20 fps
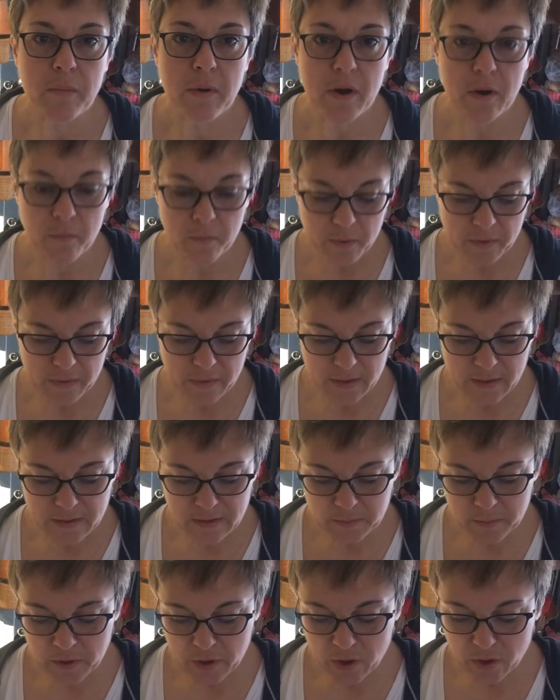help with this,
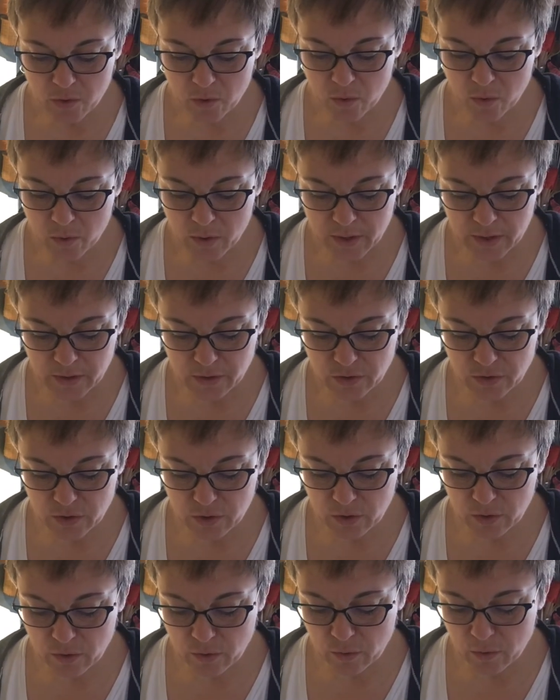but you're going
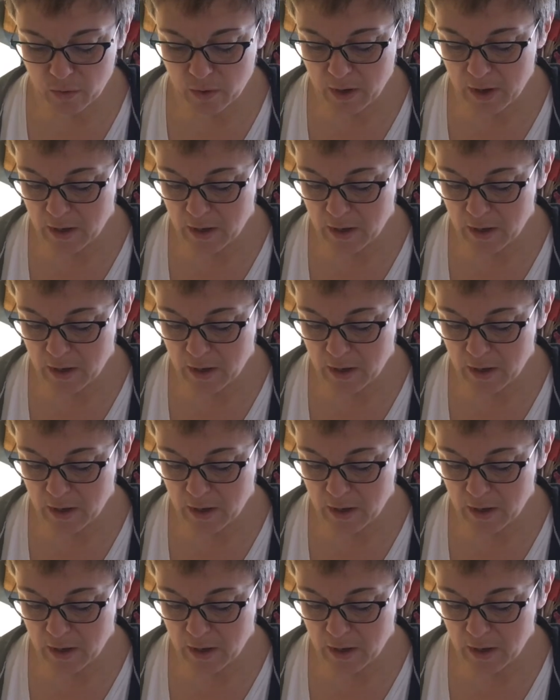to